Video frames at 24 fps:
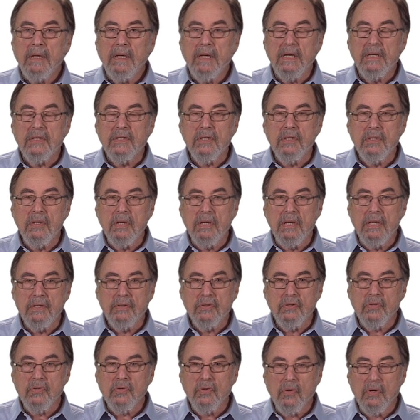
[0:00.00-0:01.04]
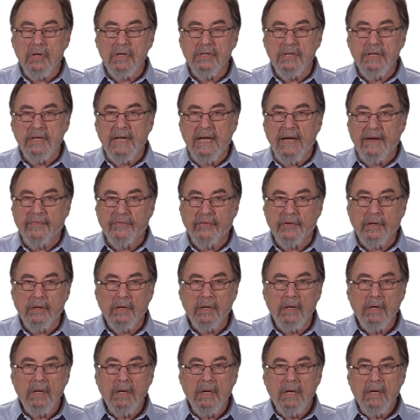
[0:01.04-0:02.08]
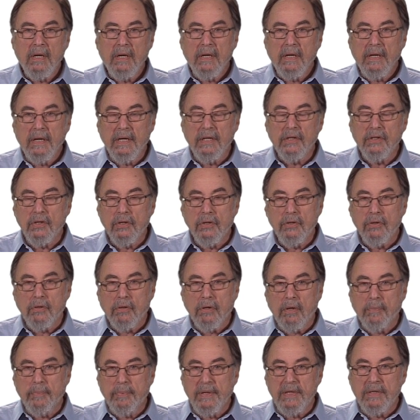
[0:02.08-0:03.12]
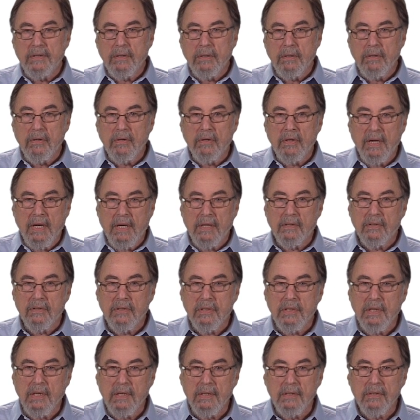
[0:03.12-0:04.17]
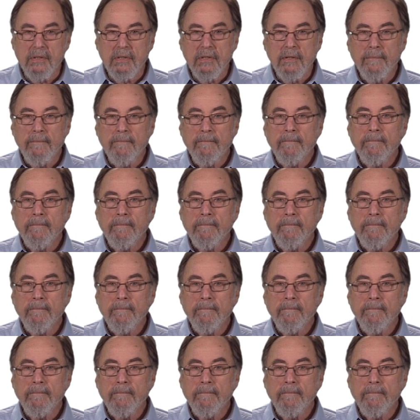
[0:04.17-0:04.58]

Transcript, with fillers: its, its source in Africa into Europe, into the United States.